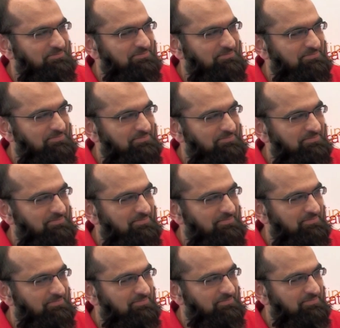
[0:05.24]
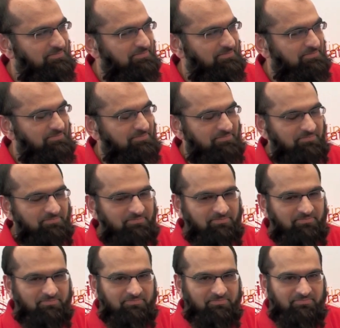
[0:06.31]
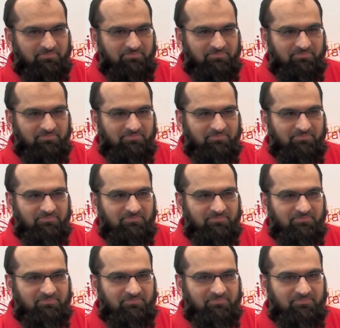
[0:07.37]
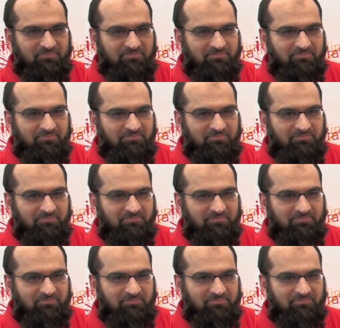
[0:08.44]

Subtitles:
[no speech]